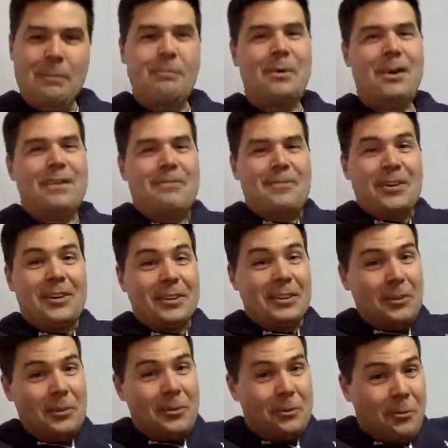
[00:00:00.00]
But if you're
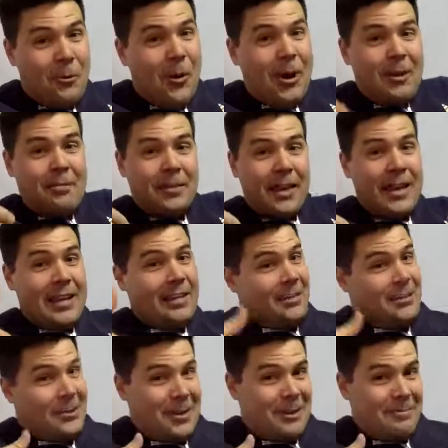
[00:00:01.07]
lukewarm like
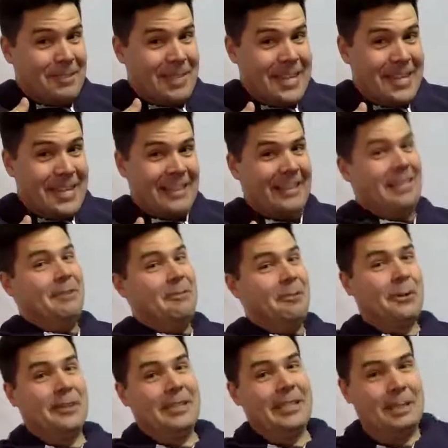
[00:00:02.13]
you and me, he
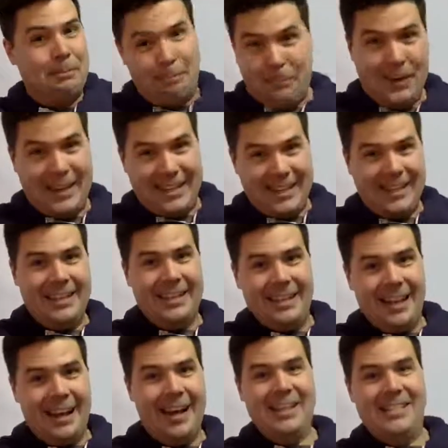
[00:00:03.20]
will spit
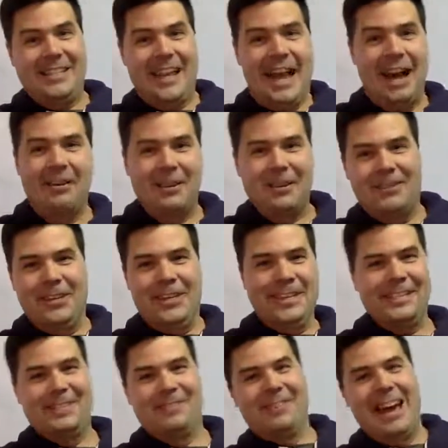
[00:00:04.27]
us out of
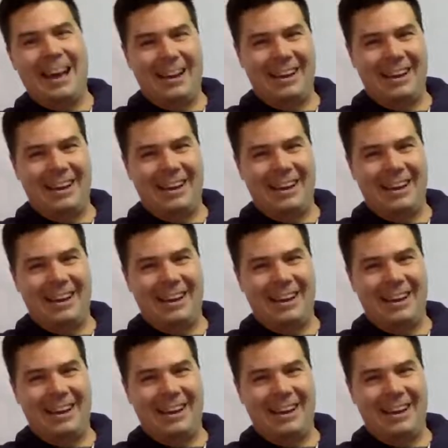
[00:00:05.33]
his mouth.